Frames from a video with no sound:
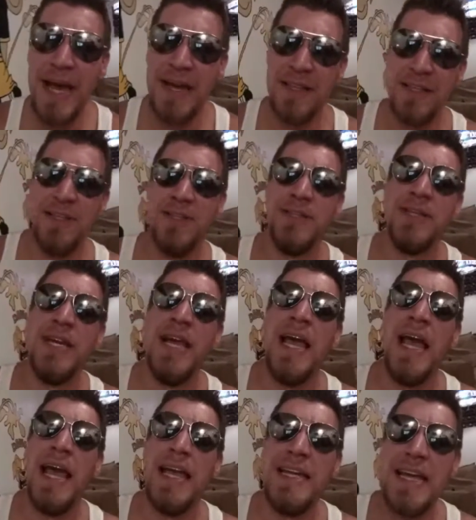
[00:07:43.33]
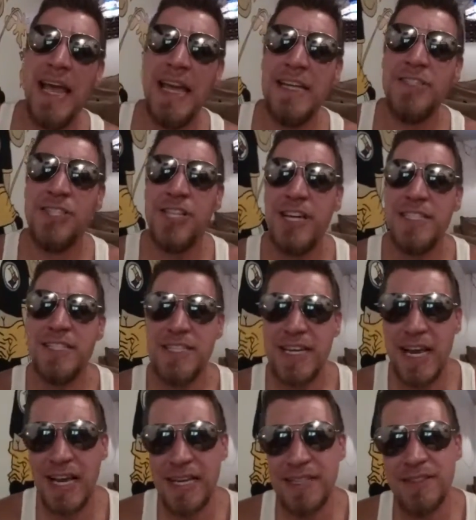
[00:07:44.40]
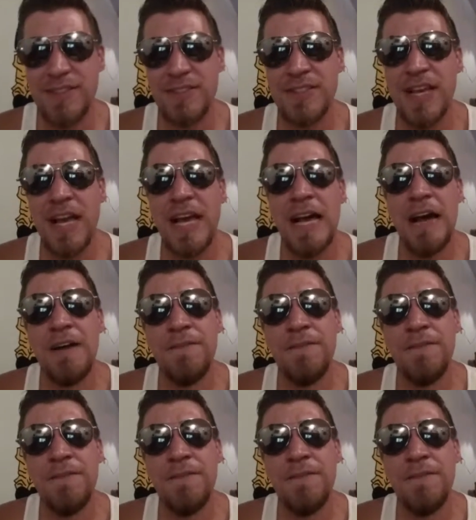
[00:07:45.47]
Balor and AJ Styles